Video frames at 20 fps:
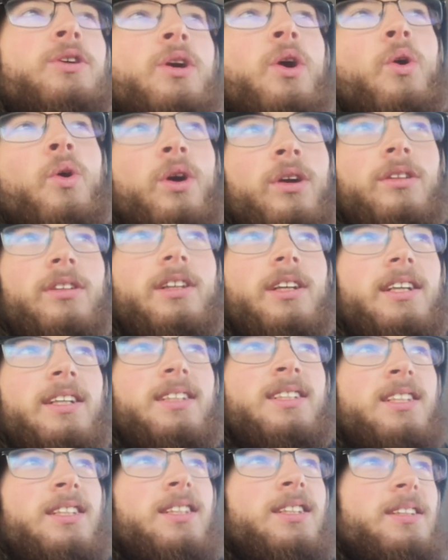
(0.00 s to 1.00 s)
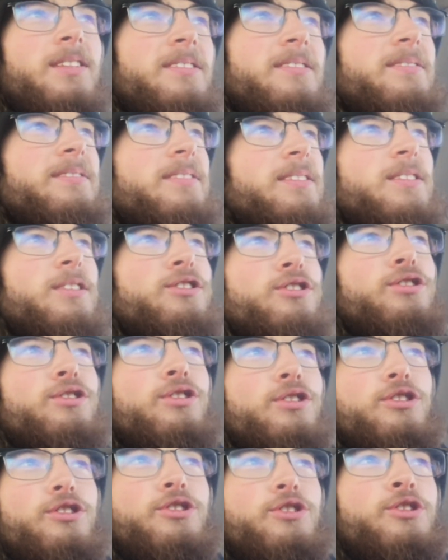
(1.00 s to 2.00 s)
cordless
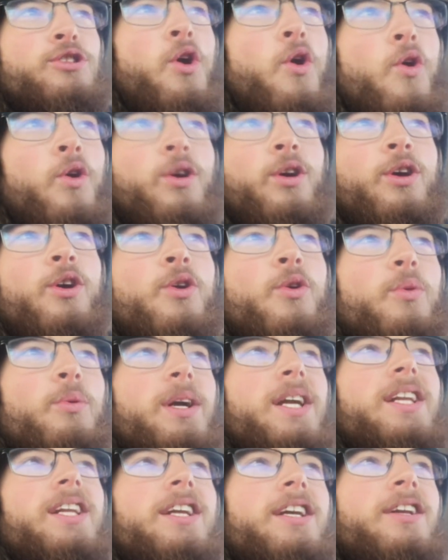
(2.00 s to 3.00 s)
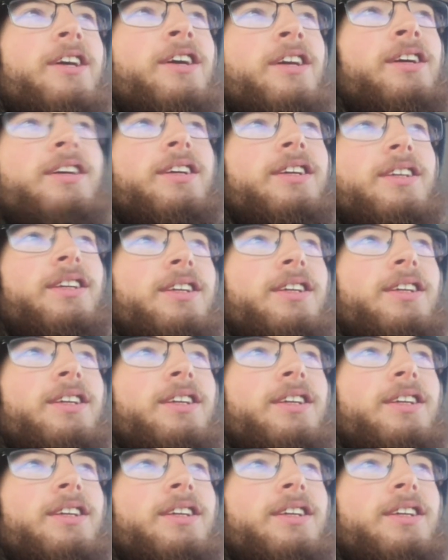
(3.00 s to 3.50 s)
Toro weed eater.